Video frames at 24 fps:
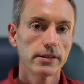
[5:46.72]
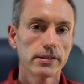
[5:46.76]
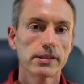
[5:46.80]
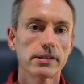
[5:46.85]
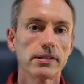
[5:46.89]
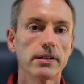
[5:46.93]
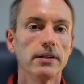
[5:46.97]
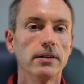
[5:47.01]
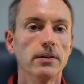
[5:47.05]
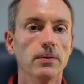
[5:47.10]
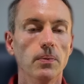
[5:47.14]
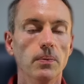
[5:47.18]

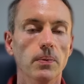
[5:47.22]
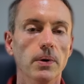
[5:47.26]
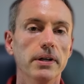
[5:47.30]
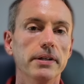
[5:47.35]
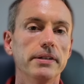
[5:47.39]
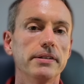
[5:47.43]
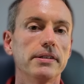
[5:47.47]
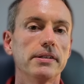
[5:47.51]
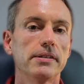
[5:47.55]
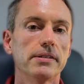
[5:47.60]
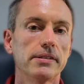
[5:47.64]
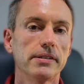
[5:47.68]
So, what
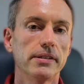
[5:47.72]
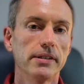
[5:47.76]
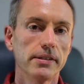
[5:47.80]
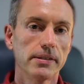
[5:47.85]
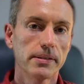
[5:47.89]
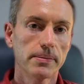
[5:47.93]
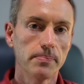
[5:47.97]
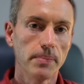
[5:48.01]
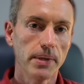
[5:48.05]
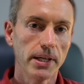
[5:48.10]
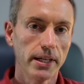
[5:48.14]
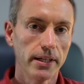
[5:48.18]
does this
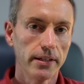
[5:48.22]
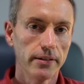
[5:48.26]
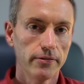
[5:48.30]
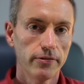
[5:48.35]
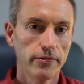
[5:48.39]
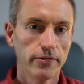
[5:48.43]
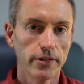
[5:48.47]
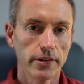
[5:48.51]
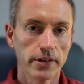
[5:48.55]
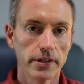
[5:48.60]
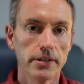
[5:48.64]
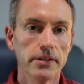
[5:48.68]
mean
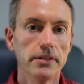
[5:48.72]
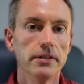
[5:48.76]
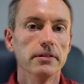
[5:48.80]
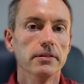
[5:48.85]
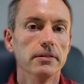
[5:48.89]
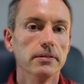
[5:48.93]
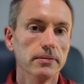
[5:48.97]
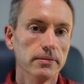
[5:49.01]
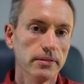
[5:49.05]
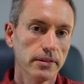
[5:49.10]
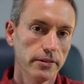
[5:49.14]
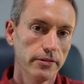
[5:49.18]
for
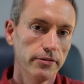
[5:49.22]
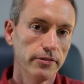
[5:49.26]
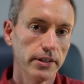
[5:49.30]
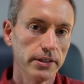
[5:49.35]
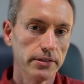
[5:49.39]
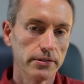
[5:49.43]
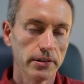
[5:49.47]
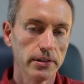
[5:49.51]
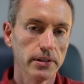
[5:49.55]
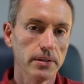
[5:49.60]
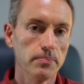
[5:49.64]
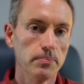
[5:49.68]
you,
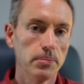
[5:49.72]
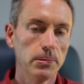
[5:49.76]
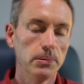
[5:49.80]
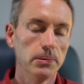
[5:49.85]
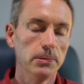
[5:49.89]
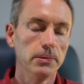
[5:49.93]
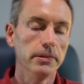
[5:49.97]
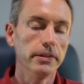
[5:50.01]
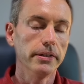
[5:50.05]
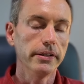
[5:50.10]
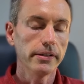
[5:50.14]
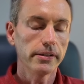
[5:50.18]
federal
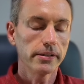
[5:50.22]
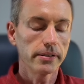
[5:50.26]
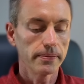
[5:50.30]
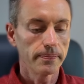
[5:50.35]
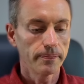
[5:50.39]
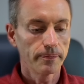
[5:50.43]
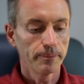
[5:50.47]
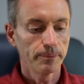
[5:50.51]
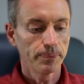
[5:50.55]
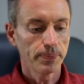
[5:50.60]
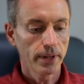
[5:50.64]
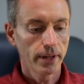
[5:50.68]
employees?
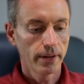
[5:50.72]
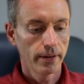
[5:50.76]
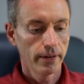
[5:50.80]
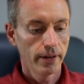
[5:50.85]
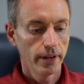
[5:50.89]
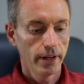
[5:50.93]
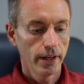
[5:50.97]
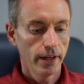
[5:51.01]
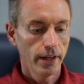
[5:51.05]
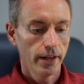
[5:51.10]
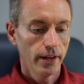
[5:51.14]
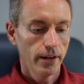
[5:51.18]

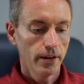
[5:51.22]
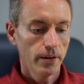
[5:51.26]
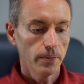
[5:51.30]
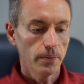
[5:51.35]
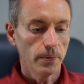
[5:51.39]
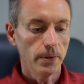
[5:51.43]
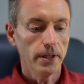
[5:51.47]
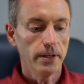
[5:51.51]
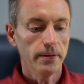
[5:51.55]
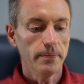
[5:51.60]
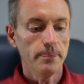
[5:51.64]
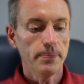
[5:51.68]

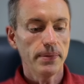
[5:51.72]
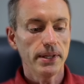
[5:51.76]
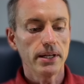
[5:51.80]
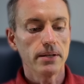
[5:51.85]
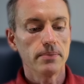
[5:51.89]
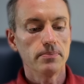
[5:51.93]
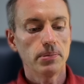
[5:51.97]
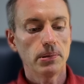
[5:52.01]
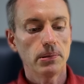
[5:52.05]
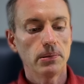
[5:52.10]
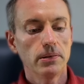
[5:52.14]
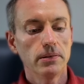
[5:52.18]
Well, the
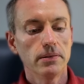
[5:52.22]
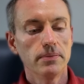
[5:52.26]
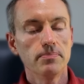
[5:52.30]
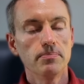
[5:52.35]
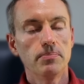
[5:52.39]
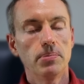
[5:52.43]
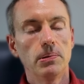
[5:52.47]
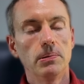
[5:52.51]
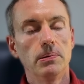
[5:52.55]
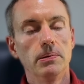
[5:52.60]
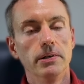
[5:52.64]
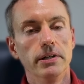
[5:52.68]
important
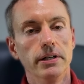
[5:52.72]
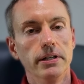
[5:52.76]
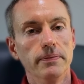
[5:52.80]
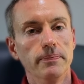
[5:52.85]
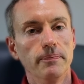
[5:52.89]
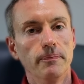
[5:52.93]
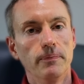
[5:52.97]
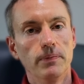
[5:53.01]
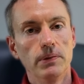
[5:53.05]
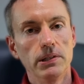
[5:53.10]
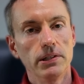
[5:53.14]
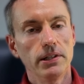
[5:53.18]
point
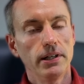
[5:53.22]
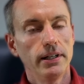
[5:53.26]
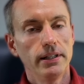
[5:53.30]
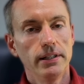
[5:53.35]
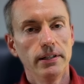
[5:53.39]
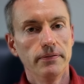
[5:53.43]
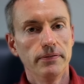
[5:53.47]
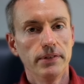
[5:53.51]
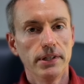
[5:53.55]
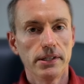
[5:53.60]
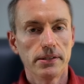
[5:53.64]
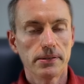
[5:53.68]
with all
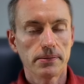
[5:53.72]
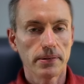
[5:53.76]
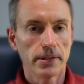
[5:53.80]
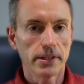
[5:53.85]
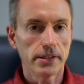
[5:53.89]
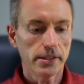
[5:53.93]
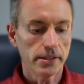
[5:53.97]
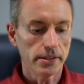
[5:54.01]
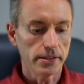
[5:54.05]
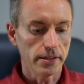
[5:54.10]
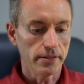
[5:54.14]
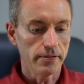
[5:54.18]
of these
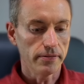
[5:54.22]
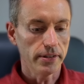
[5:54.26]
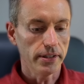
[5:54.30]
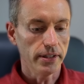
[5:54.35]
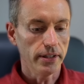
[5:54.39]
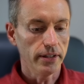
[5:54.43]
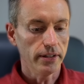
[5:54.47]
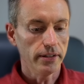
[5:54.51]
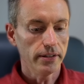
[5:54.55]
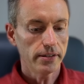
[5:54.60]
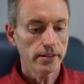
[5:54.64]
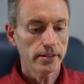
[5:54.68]
recent
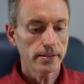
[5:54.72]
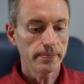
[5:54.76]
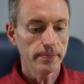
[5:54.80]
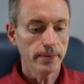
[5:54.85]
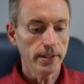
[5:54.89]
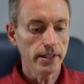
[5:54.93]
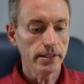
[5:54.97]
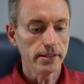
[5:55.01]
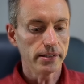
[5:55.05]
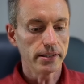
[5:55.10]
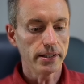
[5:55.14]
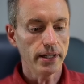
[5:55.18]
events
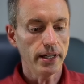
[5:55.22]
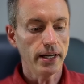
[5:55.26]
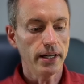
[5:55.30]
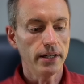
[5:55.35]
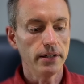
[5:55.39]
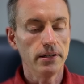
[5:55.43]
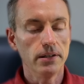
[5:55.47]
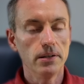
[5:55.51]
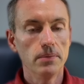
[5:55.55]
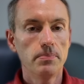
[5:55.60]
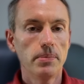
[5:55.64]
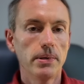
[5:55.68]
is that
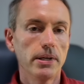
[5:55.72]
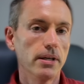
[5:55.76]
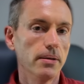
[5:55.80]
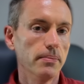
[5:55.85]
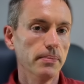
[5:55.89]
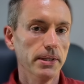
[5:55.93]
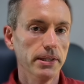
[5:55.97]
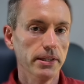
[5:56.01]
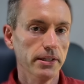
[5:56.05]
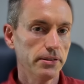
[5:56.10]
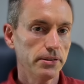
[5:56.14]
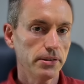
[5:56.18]
OPM
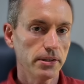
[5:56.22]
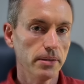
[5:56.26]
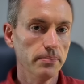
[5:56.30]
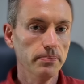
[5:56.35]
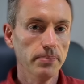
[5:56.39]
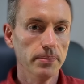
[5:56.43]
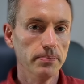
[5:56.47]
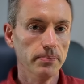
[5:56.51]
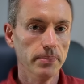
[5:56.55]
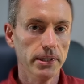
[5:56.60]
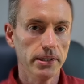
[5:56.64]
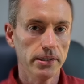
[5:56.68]
and the Trump
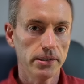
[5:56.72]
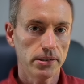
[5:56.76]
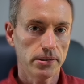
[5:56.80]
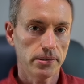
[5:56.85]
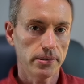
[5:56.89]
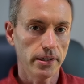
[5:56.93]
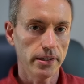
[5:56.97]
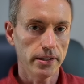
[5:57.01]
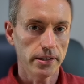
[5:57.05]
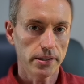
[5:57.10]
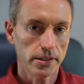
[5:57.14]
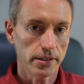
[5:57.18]

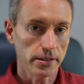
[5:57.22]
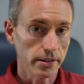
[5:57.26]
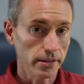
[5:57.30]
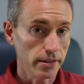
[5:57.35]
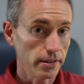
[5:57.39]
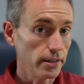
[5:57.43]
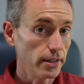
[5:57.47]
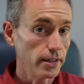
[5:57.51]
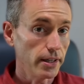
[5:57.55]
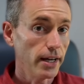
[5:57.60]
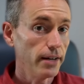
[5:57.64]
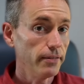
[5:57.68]
administration
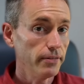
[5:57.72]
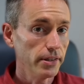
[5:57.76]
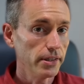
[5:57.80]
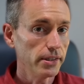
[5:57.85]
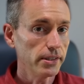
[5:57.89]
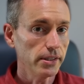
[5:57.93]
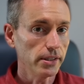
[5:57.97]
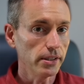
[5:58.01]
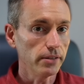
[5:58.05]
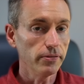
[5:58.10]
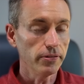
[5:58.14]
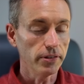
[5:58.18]
are
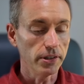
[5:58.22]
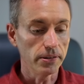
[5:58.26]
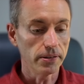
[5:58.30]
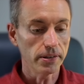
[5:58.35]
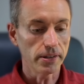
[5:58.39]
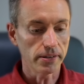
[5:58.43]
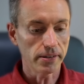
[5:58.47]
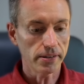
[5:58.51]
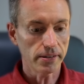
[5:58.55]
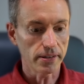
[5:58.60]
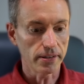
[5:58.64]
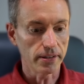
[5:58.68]
obviously
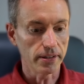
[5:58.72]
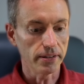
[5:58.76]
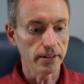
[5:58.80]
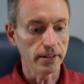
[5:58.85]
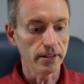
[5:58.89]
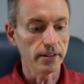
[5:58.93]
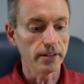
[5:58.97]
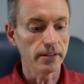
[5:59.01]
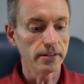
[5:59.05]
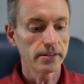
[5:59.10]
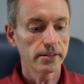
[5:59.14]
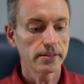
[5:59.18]
focused on
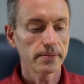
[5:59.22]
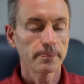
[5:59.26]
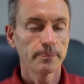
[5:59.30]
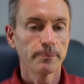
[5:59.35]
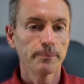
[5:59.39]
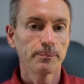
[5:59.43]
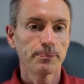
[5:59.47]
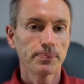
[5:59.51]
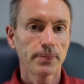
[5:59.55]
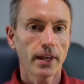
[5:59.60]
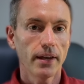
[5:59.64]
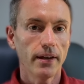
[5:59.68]
this,
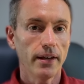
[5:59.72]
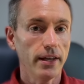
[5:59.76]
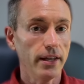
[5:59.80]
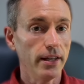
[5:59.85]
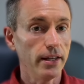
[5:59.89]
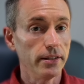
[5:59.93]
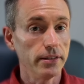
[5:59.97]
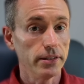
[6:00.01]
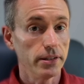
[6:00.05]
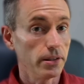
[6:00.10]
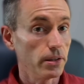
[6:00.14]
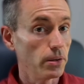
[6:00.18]

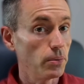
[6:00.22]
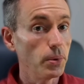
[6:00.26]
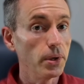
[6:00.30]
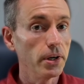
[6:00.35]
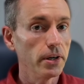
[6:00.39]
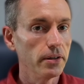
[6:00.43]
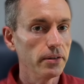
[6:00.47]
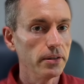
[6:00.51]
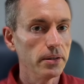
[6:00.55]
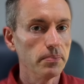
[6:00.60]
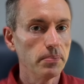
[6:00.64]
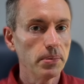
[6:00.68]
and they're aware
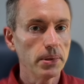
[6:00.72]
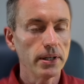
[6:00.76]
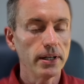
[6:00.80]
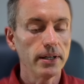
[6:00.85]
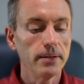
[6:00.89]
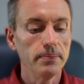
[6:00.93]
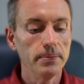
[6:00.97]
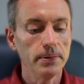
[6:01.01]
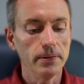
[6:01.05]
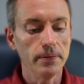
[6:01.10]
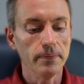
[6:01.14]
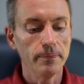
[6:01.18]
of the
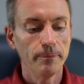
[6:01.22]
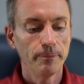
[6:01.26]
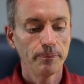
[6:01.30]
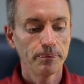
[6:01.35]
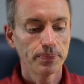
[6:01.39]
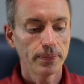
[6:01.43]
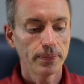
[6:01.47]
problem.